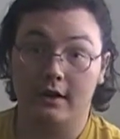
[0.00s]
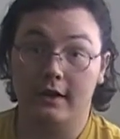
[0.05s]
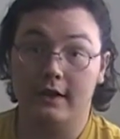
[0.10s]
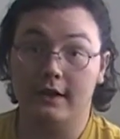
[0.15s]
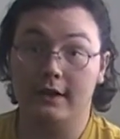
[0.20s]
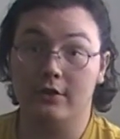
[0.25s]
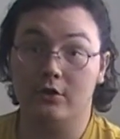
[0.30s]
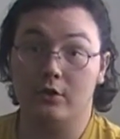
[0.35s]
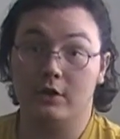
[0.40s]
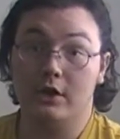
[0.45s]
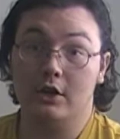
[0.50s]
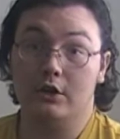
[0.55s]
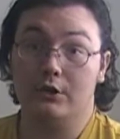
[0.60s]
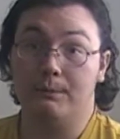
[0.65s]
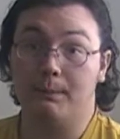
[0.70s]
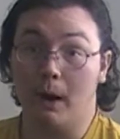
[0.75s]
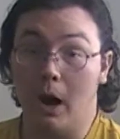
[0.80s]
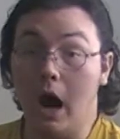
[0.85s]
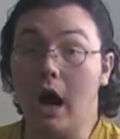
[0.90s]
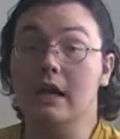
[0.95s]
Either
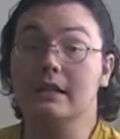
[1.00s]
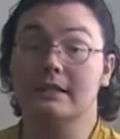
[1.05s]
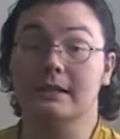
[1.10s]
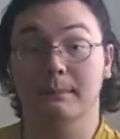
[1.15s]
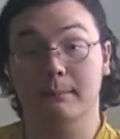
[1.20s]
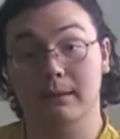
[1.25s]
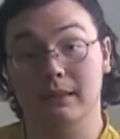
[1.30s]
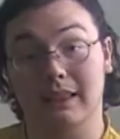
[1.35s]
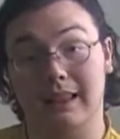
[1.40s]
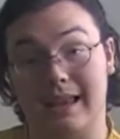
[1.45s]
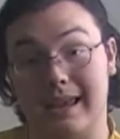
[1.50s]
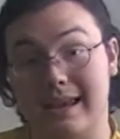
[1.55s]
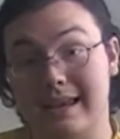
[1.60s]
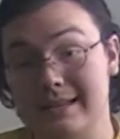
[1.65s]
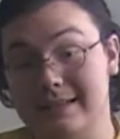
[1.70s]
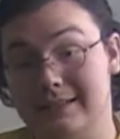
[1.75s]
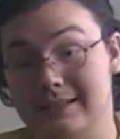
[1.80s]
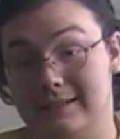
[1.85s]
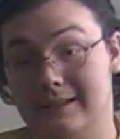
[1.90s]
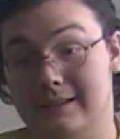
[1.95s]
he'll pause in
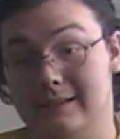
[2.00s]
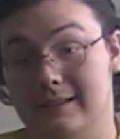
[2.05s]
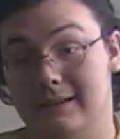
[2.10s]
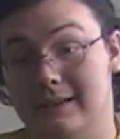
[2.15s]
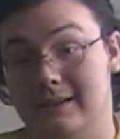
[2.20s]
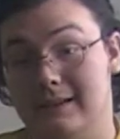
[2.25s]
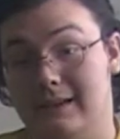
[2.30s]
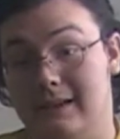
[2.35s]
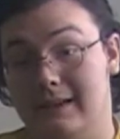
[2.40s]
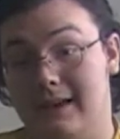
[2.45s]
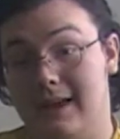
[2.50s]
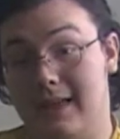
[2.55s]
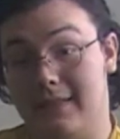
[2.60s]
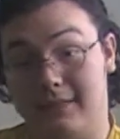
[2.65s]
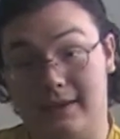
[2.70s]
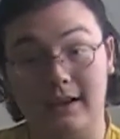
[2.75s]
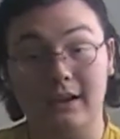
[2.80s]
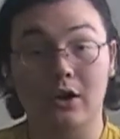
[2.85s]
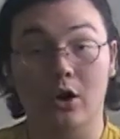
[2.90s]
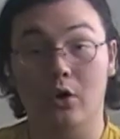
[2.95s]
place
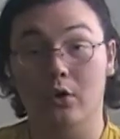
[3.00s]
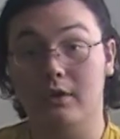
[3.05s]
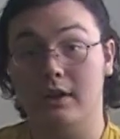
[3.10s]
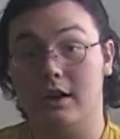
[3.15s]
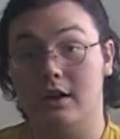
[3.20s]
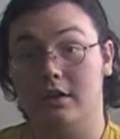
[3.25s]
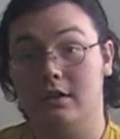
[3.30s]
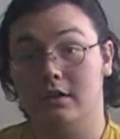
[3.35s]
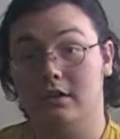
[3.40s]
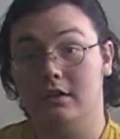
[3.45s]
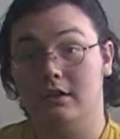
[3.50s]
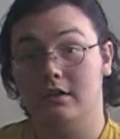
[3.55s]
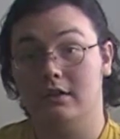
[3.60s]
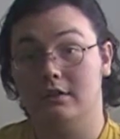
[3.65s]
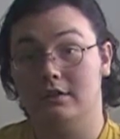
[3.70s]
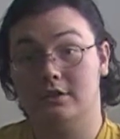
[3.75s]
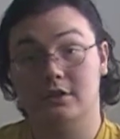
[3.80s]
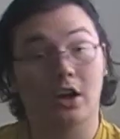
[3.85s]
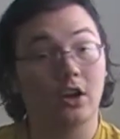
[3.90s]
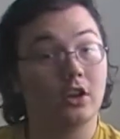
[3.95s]
and then go there,
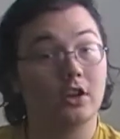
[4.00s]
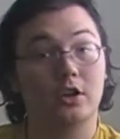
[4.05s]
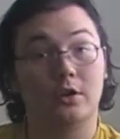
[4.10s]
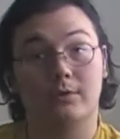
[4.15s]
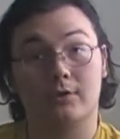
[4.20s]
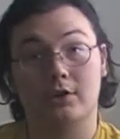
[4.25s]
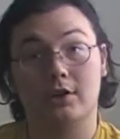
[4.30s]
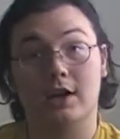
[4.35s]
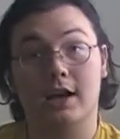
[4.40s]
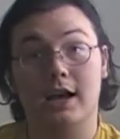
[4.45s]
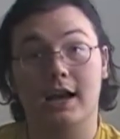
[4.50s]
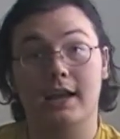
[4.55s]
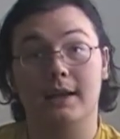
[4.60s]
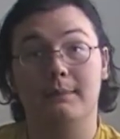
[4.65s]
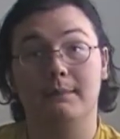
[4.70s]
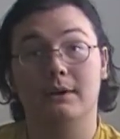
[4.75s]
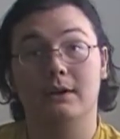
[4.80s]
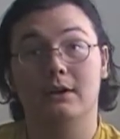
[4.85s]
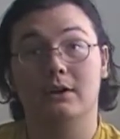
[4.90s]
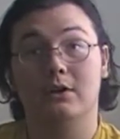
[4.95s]
stalling you for
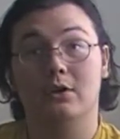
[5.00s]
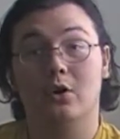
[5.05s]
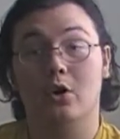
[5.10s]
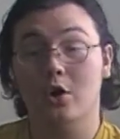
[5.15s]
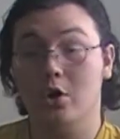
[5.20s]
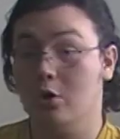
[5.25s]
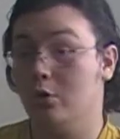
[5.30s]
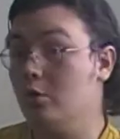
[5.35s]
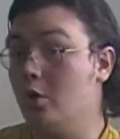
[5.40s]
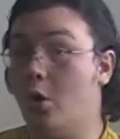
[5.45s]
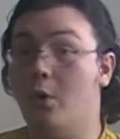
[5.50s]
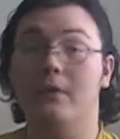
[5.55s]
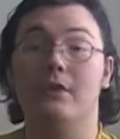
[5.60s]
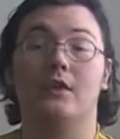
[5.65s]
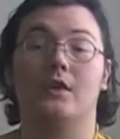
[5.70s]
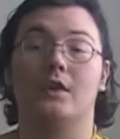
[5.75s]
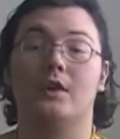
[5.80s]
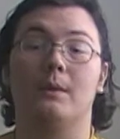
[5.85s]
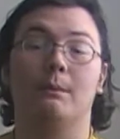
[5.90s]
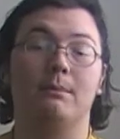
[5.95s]
time, or he'll go in
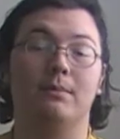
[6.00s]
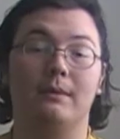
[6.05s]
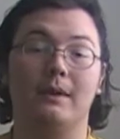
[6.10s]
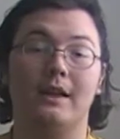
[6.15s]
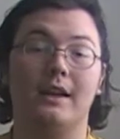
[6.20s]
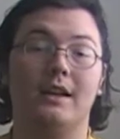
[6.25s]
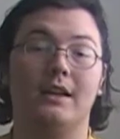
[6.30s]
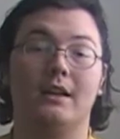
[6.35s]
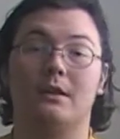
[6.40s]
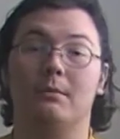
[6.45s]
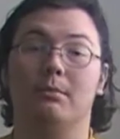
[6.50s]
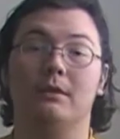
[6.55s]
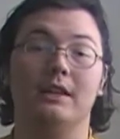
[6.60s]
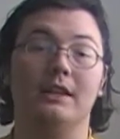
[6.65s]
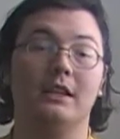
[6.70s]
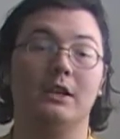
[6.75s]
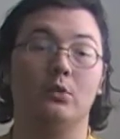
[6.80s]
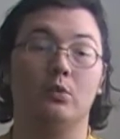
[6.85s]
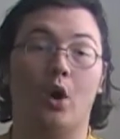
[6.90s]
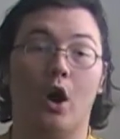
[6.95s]
a
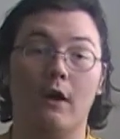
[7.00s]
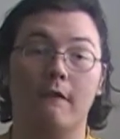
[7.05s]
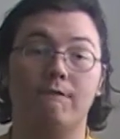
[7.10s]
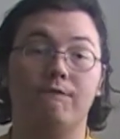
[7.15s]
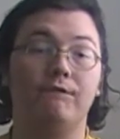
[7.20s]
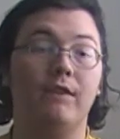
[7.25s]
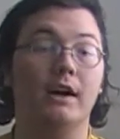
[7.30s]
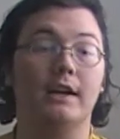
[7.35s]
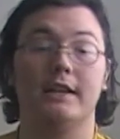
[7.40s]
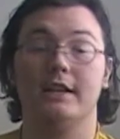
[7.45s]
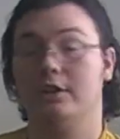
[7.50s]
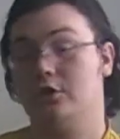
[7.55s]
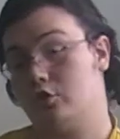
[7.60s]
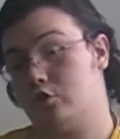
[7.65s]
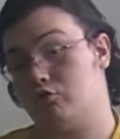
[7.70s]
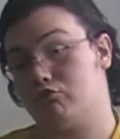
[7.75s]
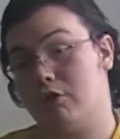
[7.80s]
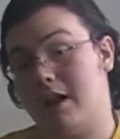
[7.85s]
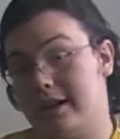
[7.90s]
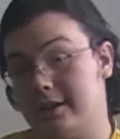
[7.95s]
completely wrong fucking
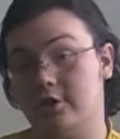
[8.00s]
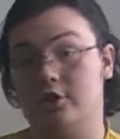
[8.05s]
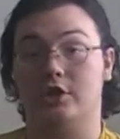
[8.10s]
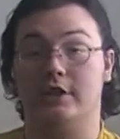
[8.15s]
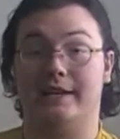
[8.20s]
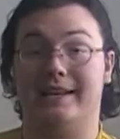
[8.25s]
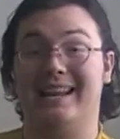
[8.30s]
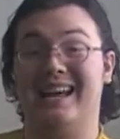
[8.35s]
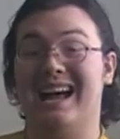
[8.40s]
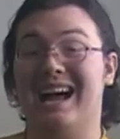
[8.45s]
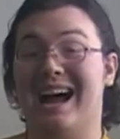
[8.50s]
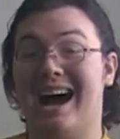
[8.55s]
direction.